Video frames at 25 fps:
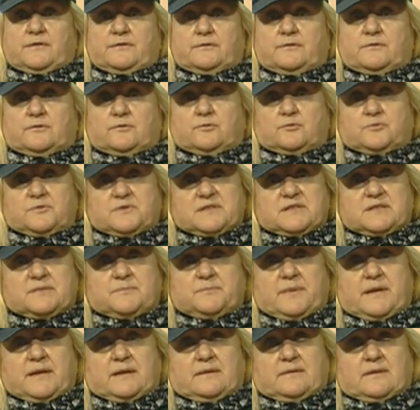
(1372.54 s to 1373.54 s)
to
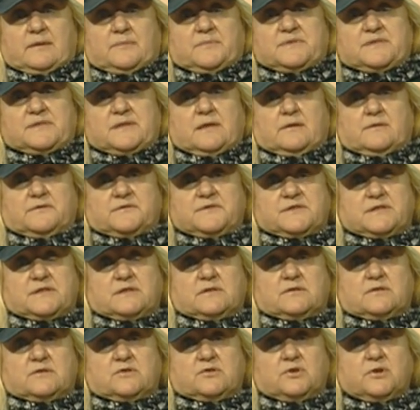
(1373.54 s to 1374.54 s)
respect themselves
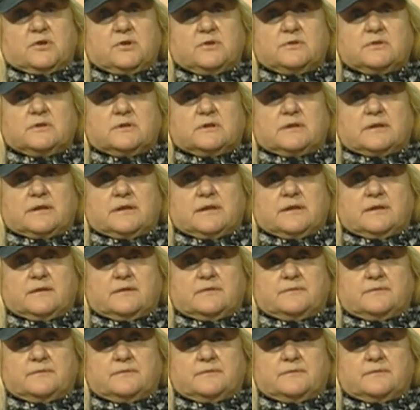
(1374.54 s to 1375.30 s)
internally,